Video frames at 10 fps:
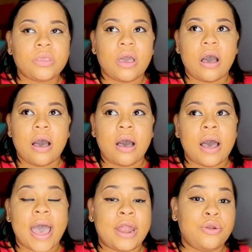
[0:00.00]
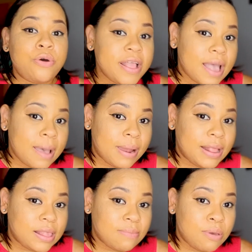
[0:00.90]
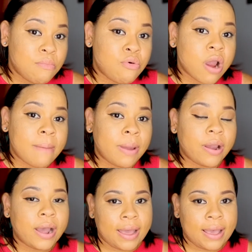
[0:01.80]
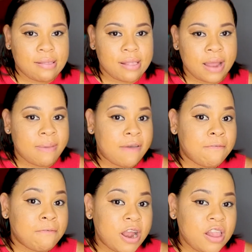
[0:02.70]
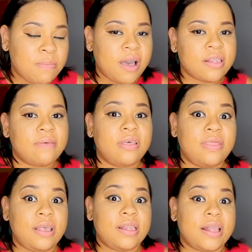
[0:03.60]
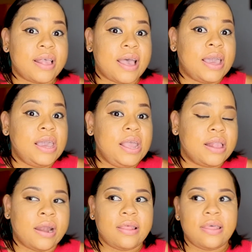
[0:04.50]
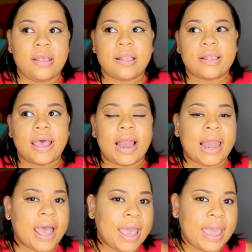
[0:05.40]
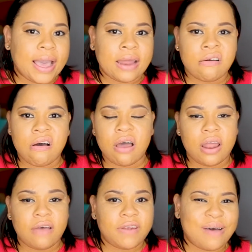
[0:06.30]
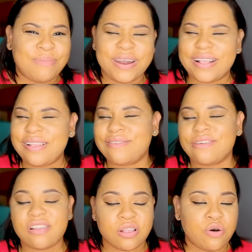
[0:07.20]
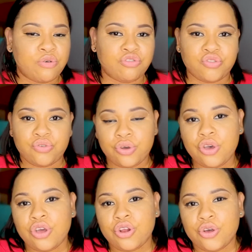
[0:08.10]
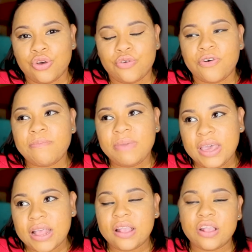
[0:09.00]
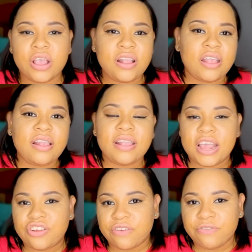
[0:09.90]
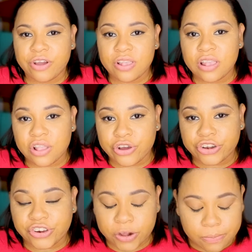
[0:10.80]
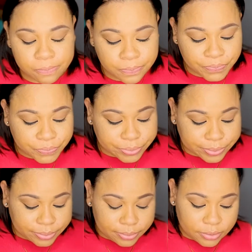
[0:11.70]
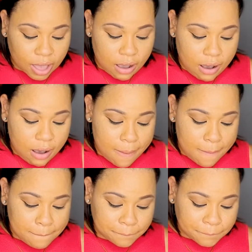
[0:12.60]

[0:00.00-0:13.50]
I know that I'm a little bit more Americanized than my friends because of the things that I eat and the things that I like and all of that. But that is just down to, for me, it's nature versus nurture. But